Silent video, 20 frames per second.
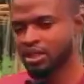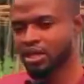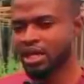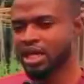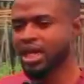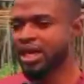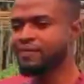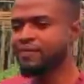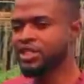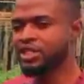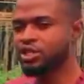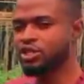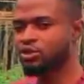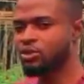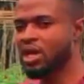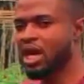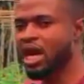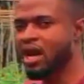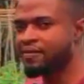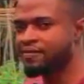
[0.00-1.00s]
Everything you
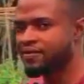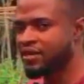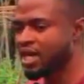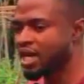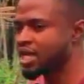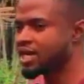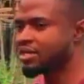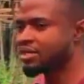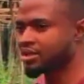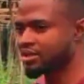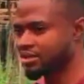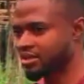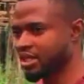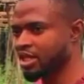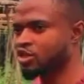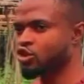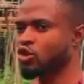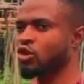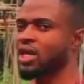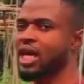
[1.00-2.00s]
have here is
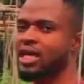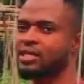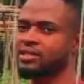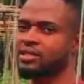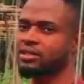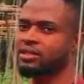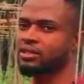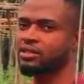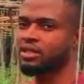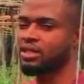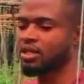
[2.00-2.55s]
synchronizing.